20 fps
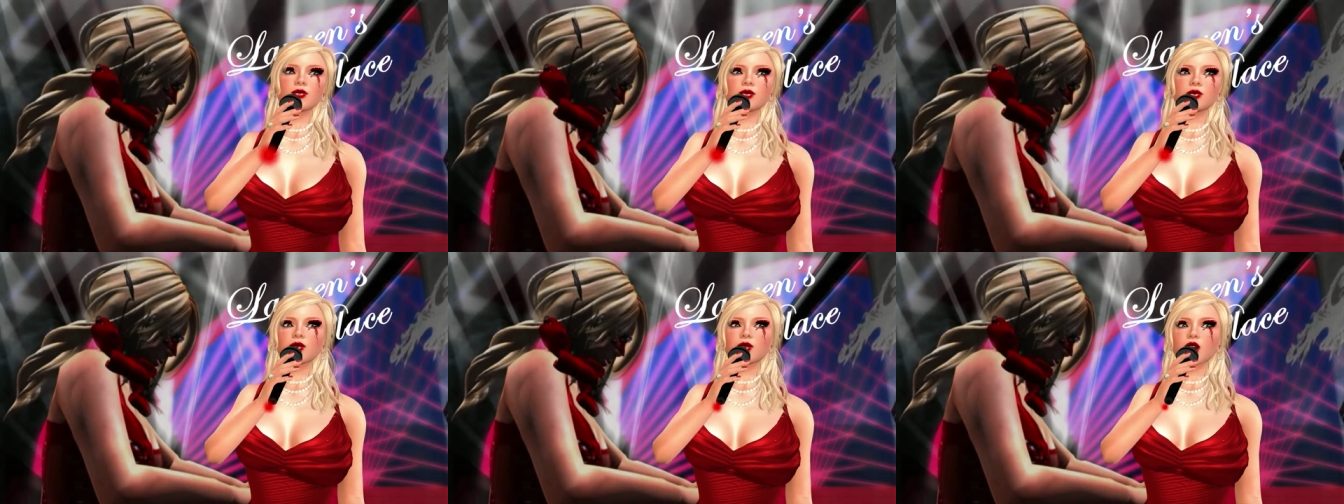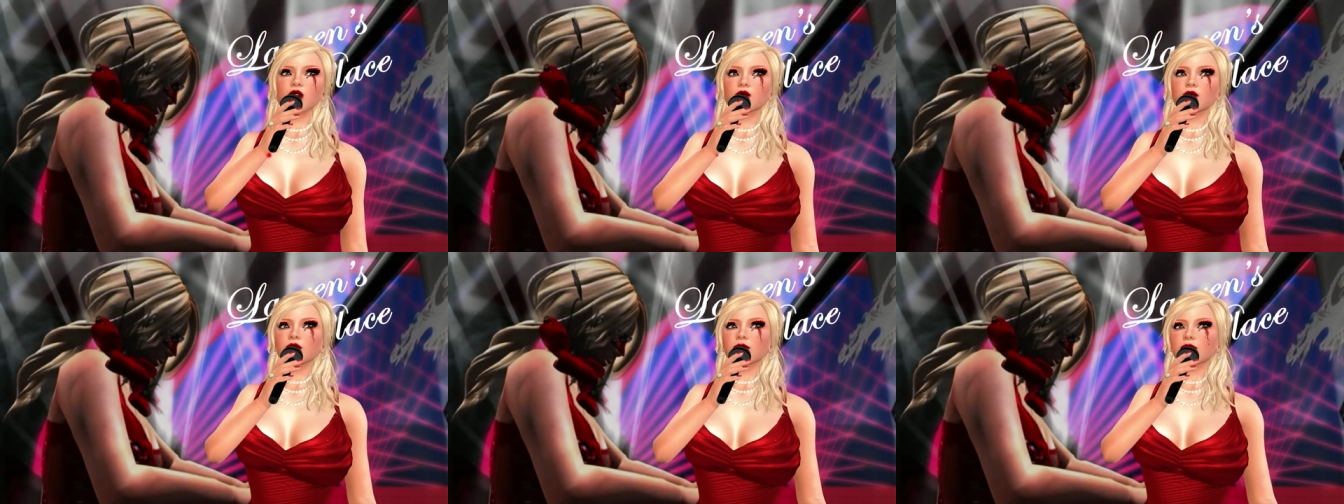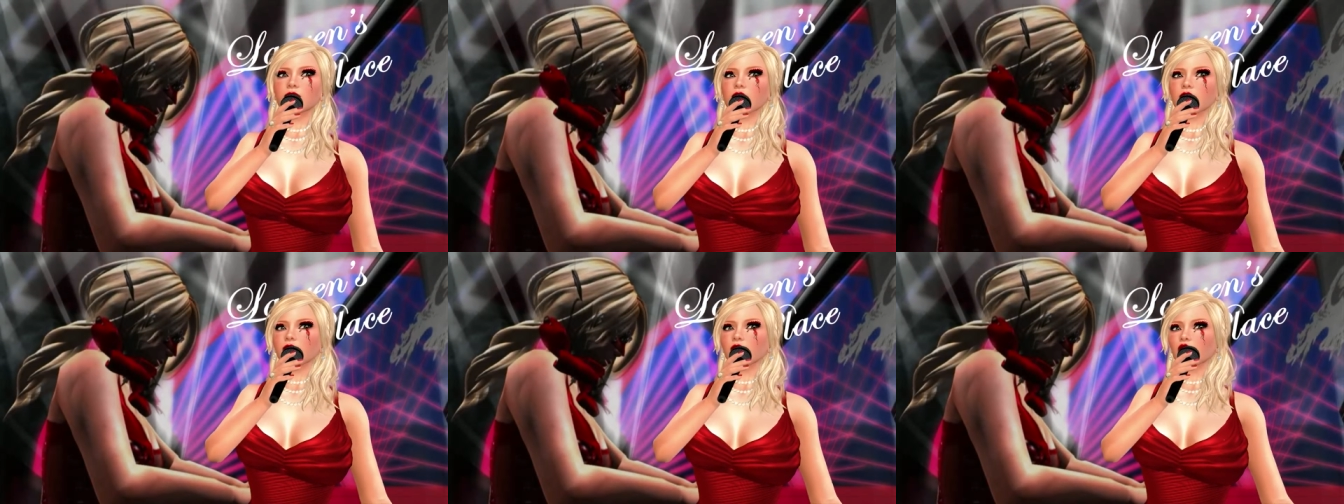With, no, that was
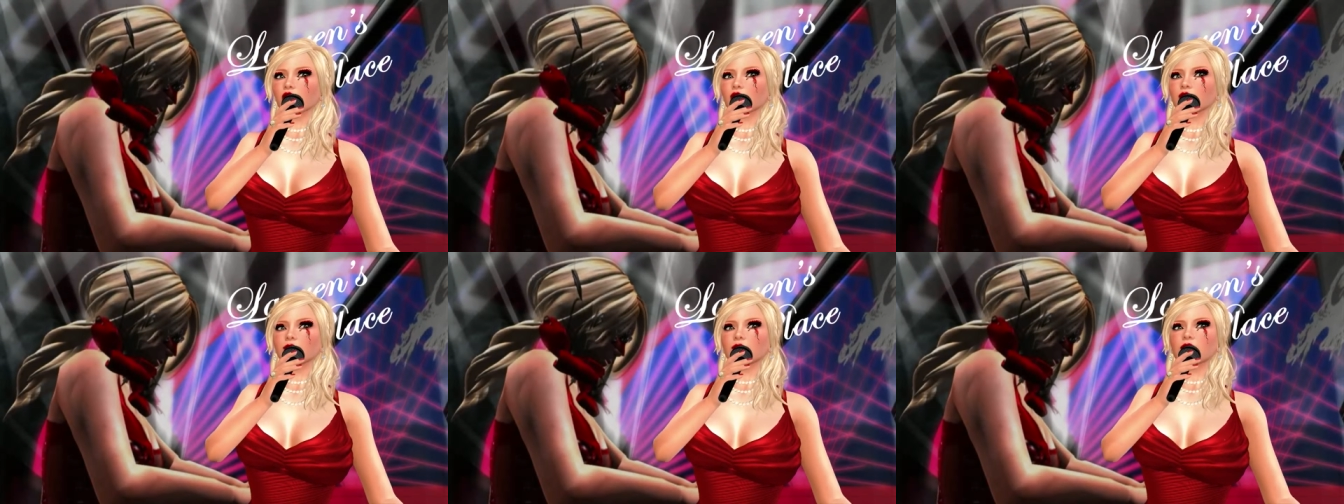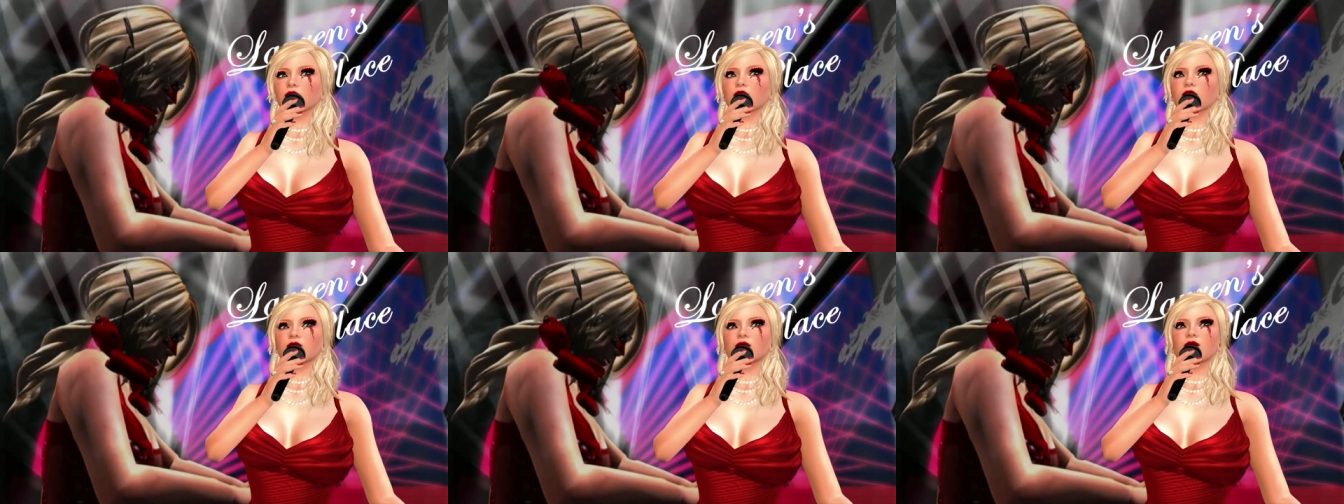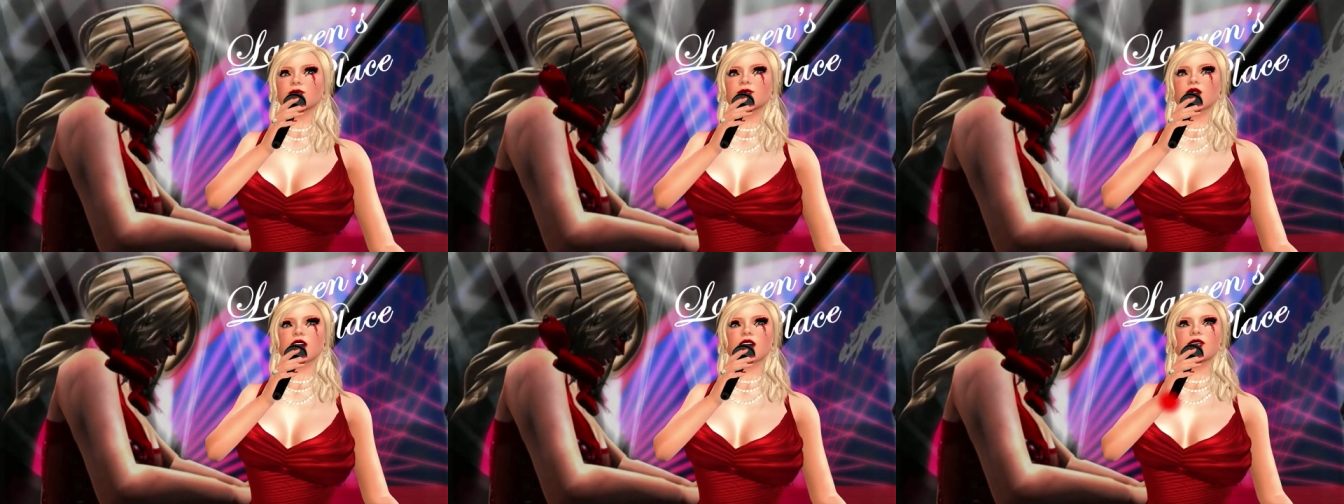Supermarket
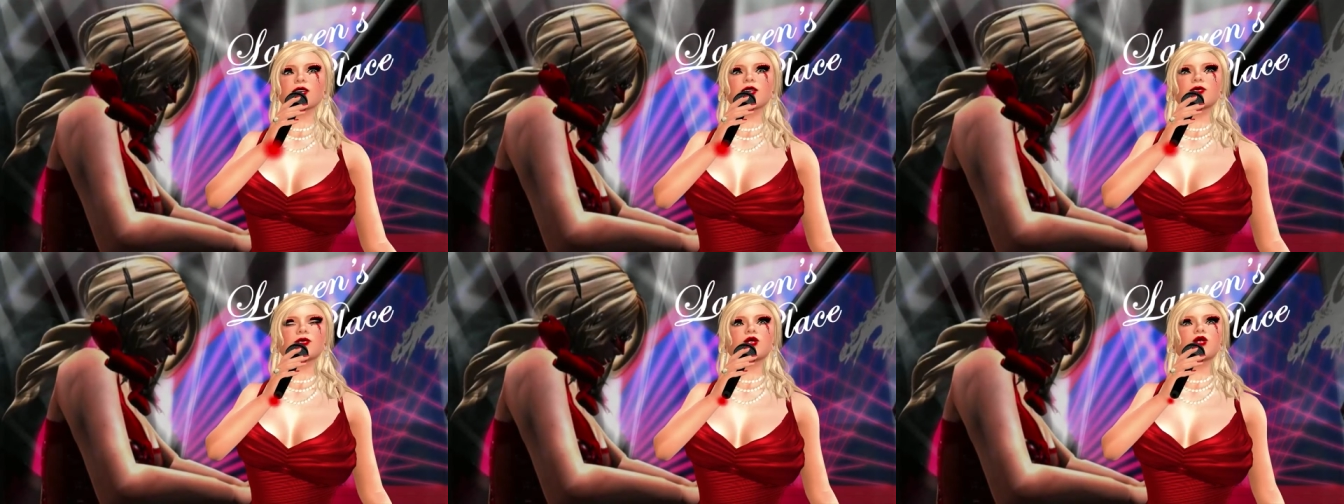Sweep, I think.